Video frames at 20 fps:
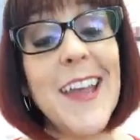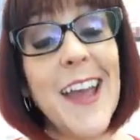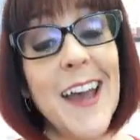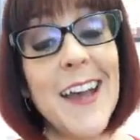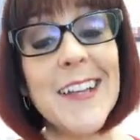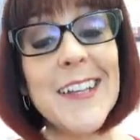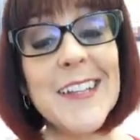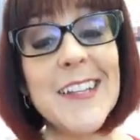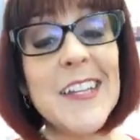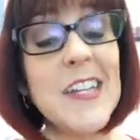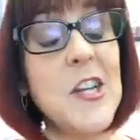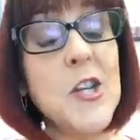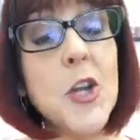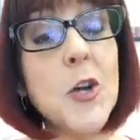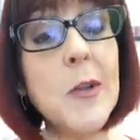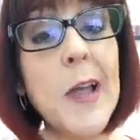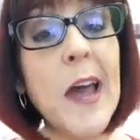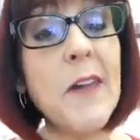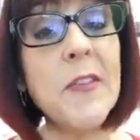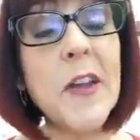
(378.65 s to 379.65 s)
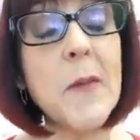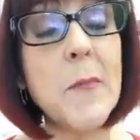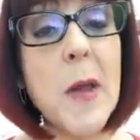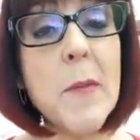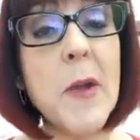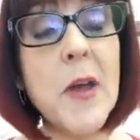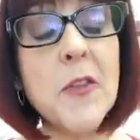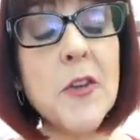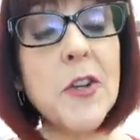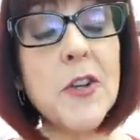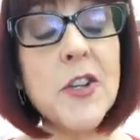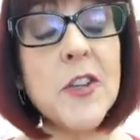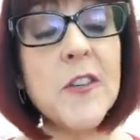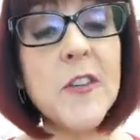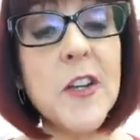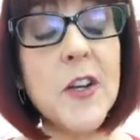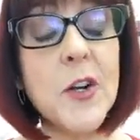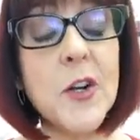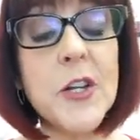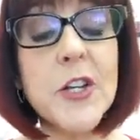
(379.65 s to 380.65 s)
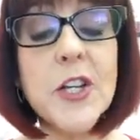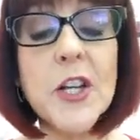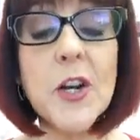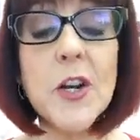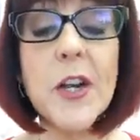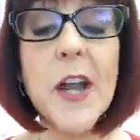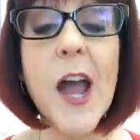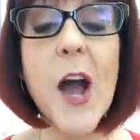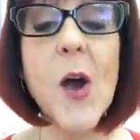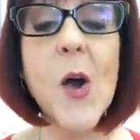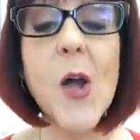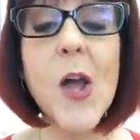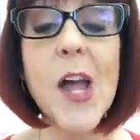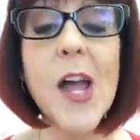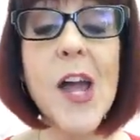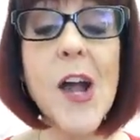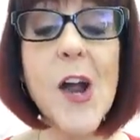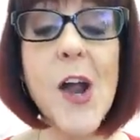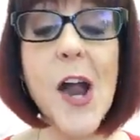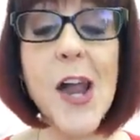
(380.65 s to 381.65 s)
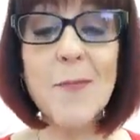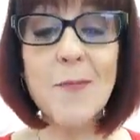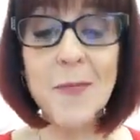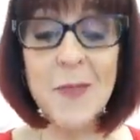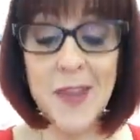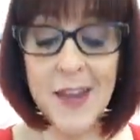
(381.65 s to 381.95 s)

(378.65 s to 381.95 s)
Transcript: Yeah, Cindy. No laughing at my mother. You're just encouraging her now. All right.